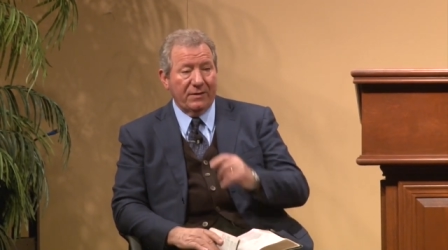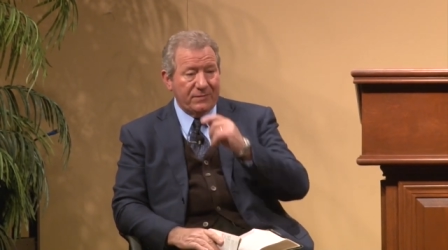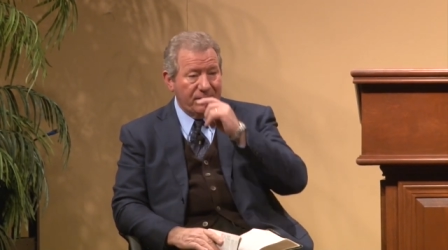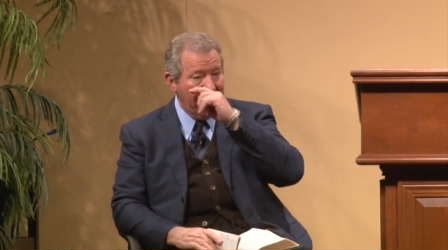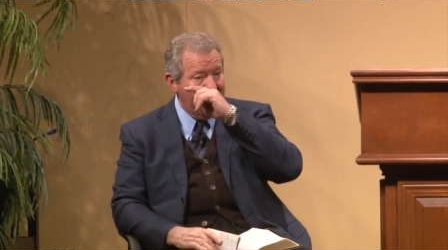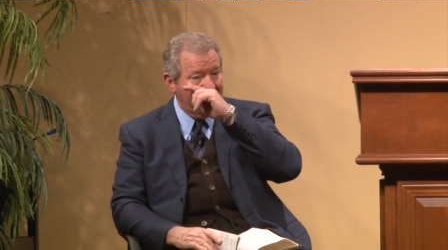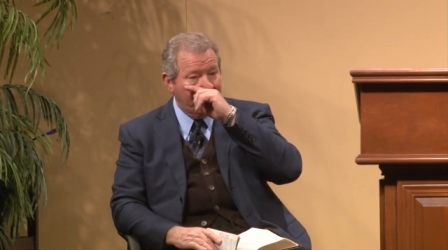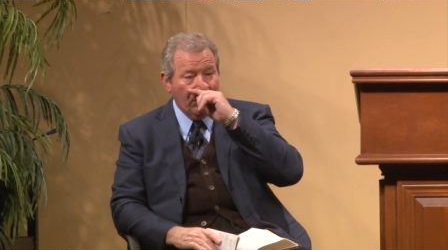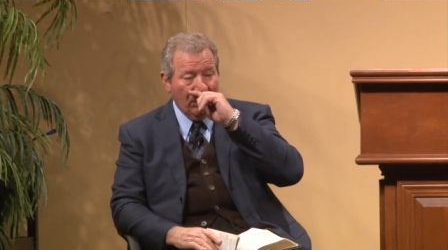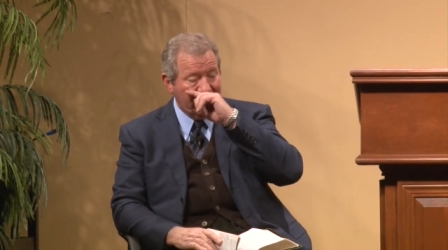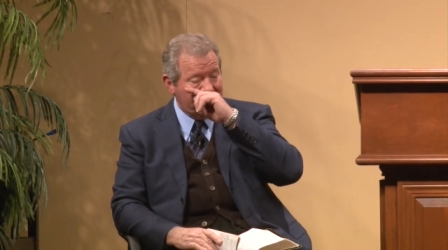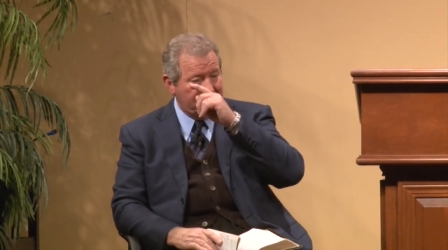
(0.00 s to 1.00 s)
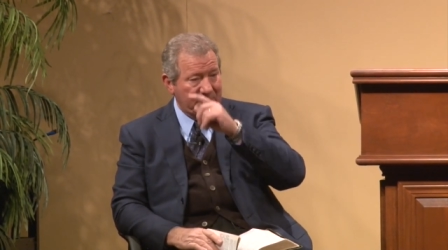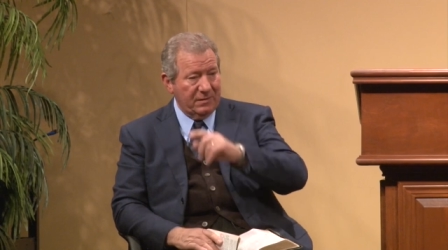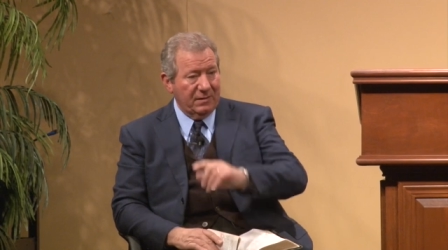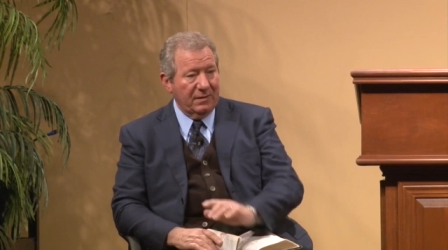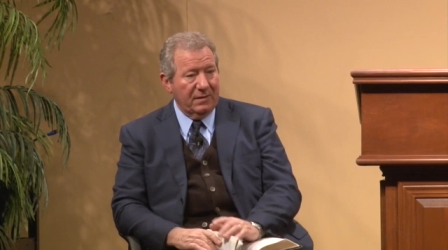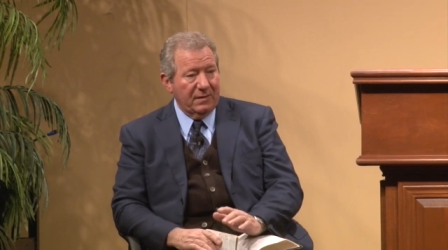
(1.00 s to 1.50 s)
That's five books
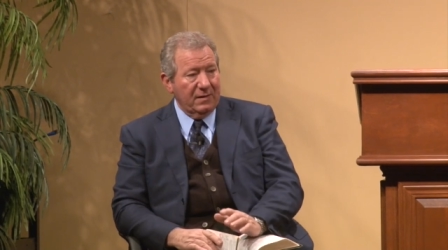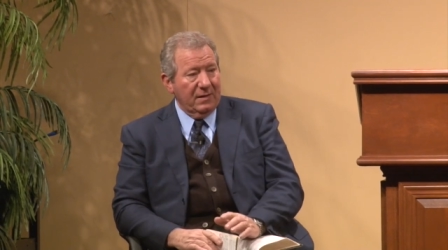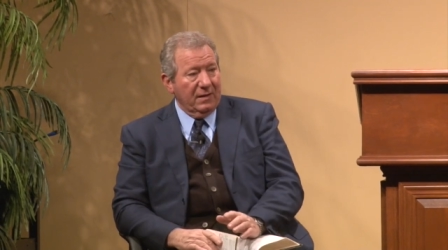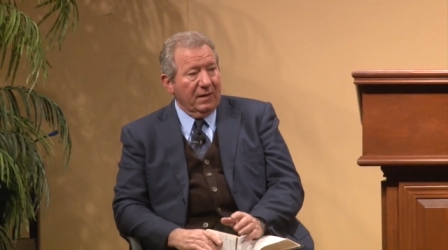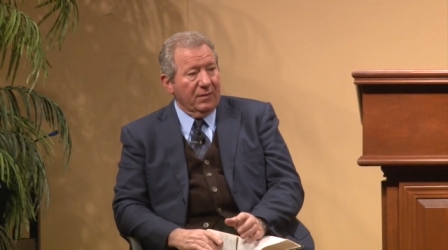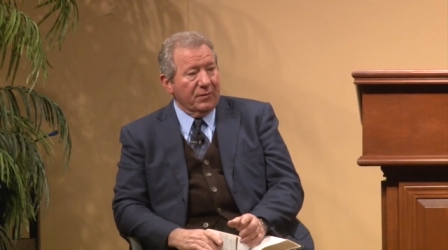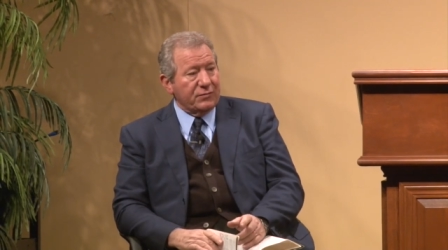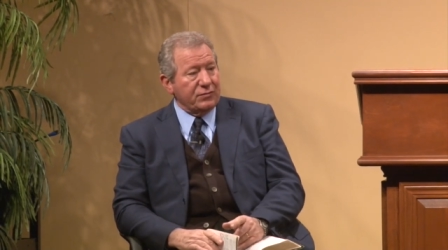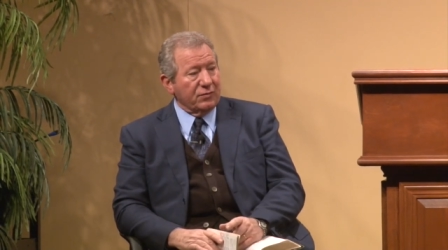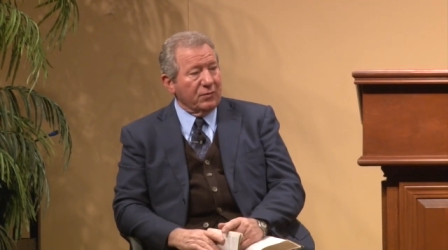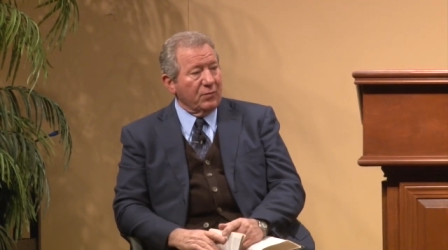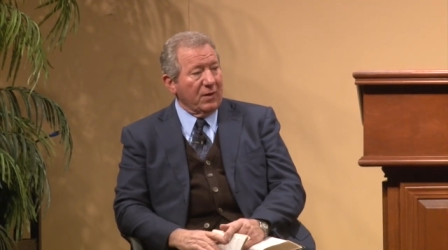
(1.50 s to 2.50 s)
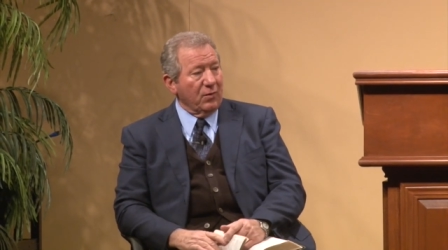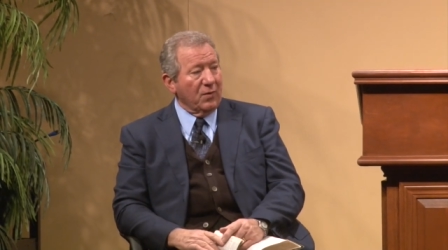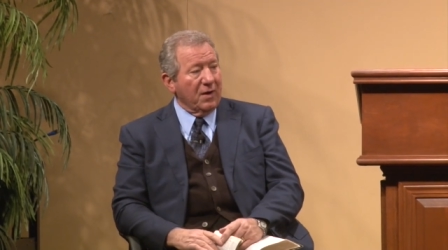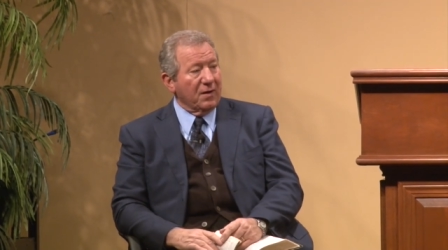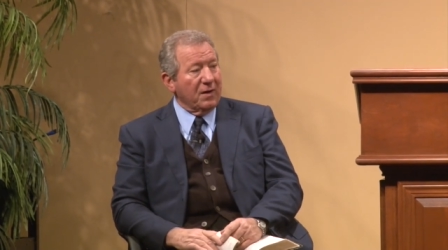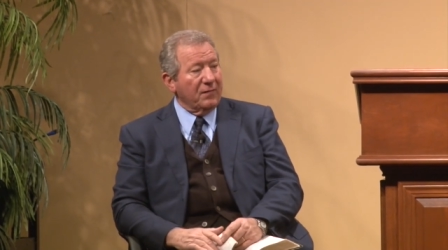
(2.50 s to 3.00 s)
which you're well
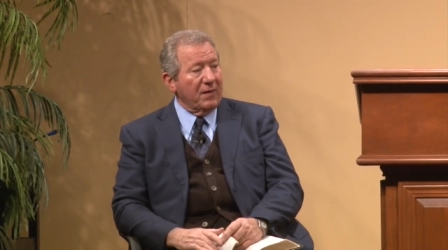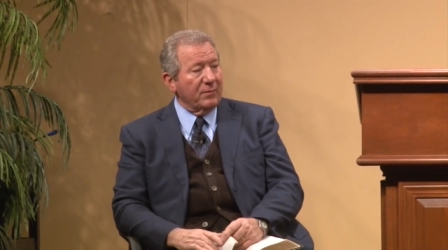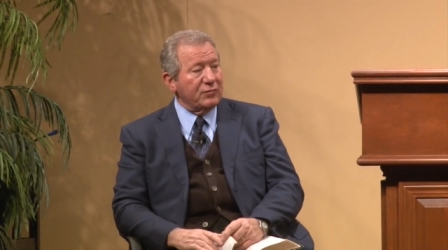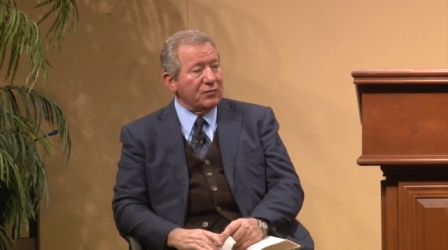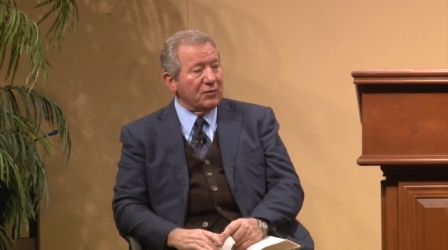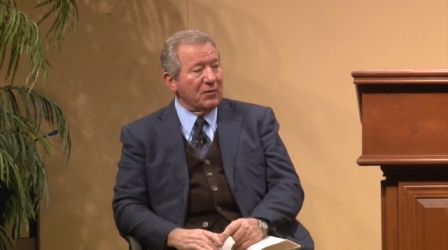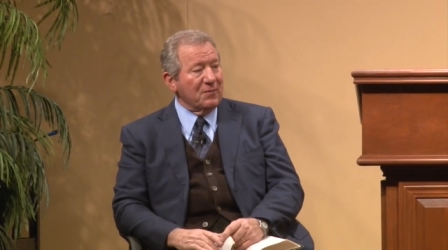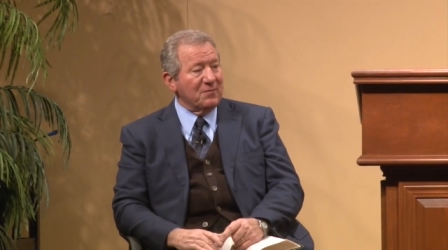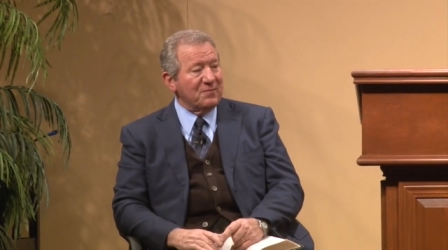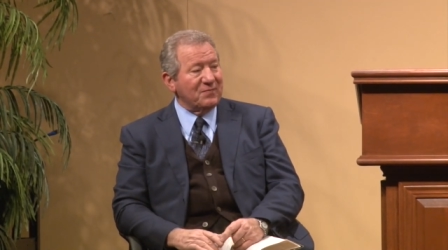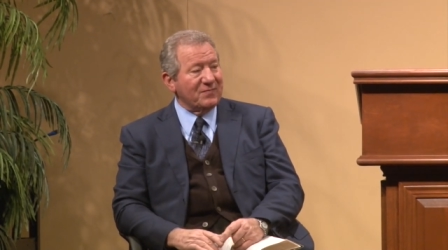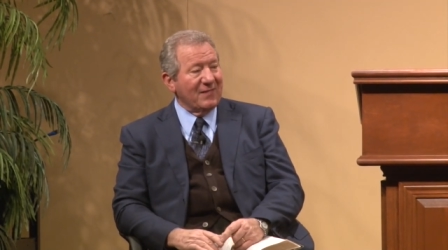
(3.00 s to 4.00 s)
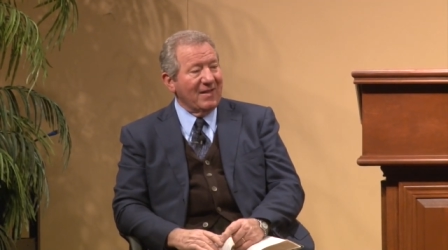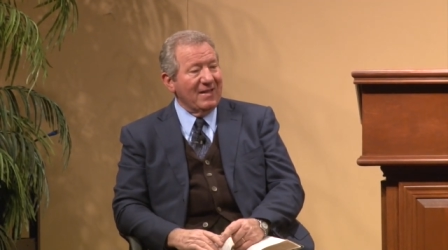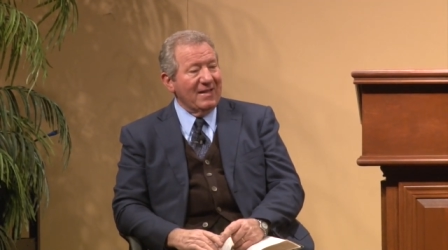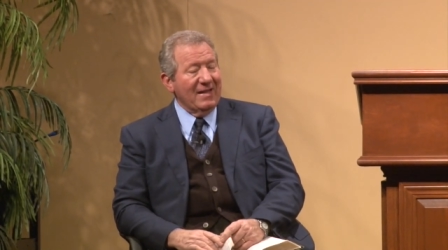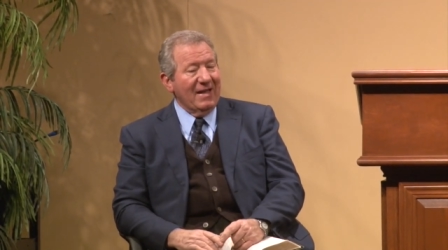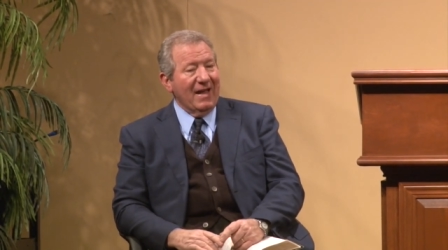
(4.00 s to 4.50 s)
aware of, I'm sure.
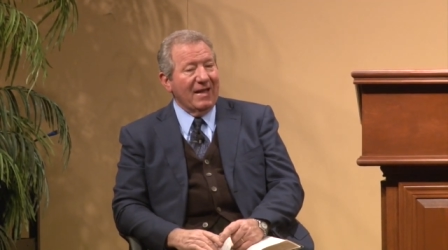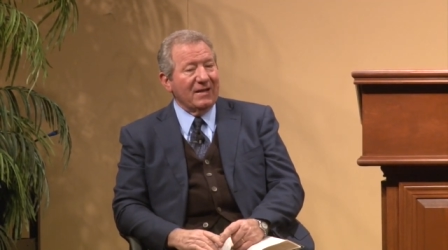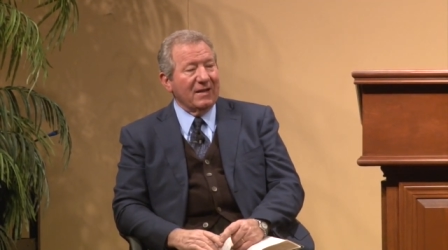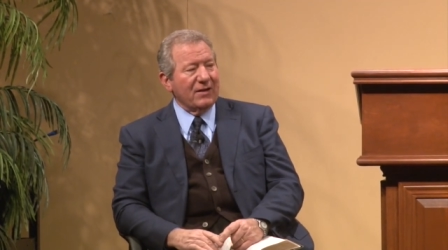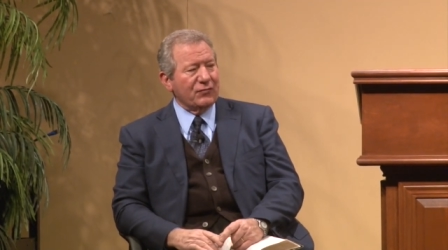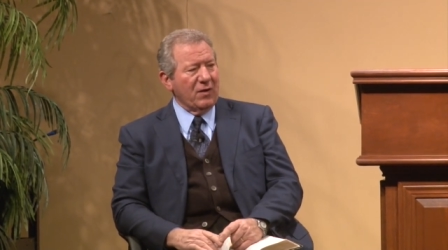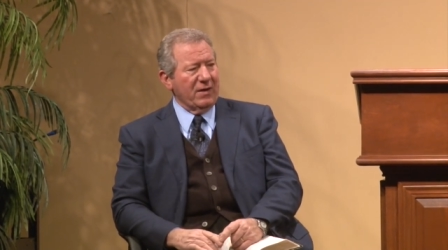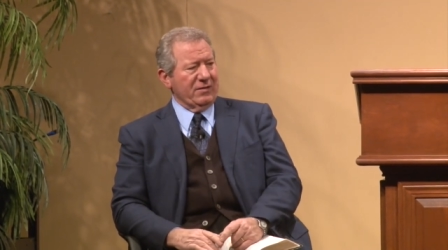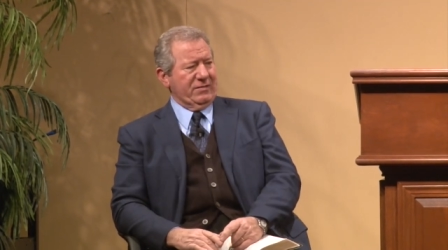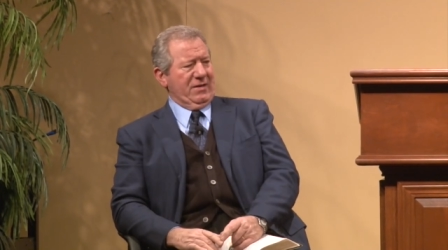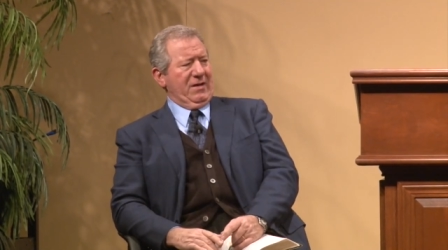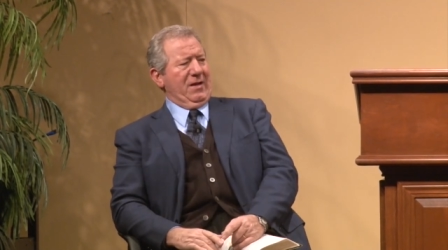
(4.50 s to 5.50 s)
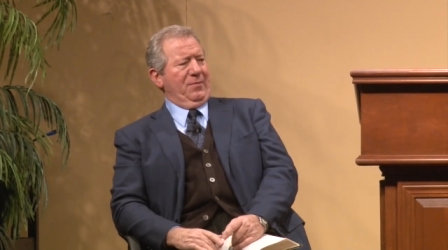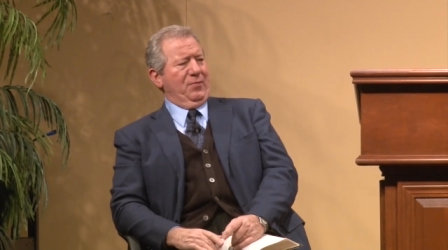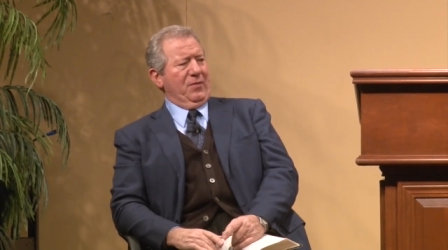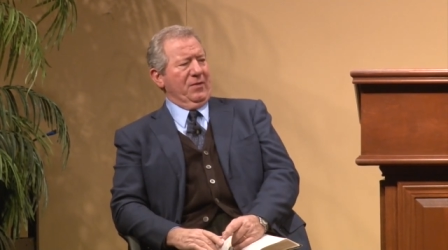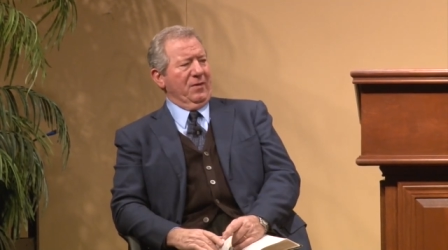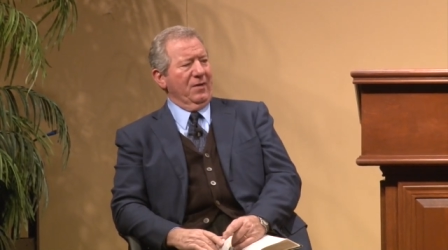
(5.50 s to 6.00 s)
And uh, let's try to sit up
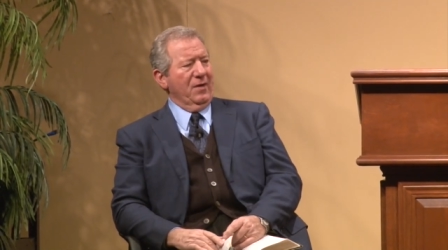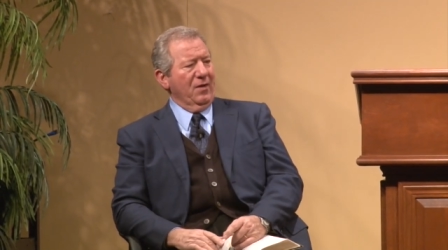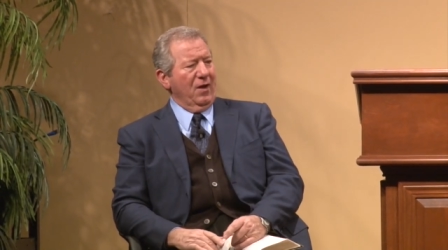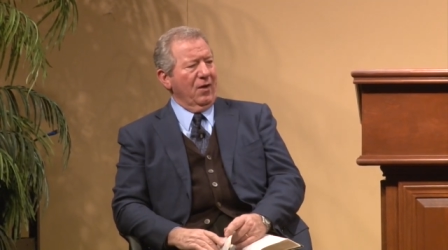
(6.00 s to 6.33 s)
with a,